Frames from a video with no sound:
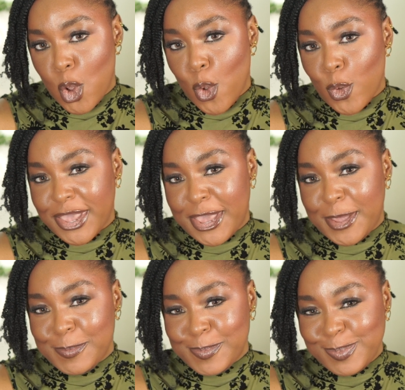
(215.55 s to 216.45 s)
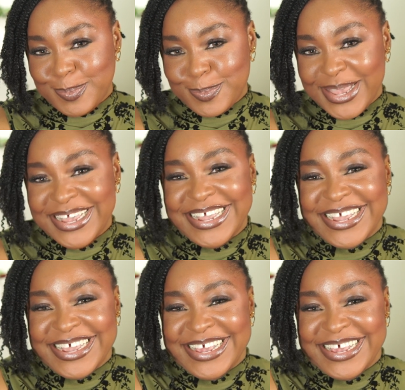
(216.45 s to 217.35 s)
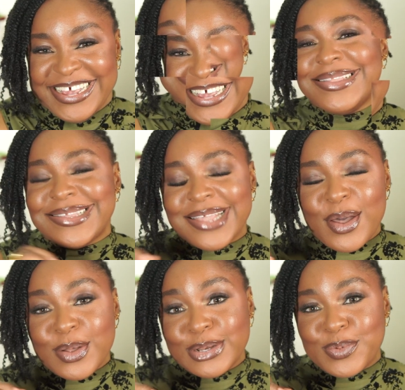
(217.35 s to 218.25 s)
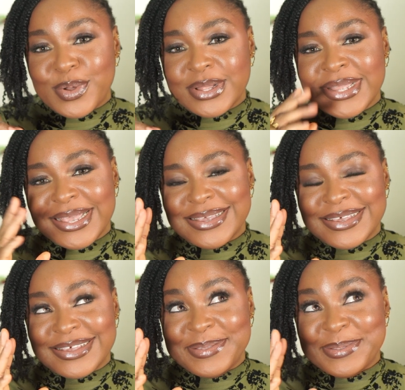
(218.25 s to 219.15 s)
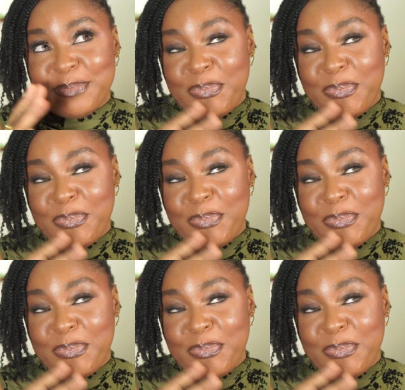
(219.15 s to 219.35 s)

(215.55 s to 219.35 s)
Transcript: Okay. The second one is,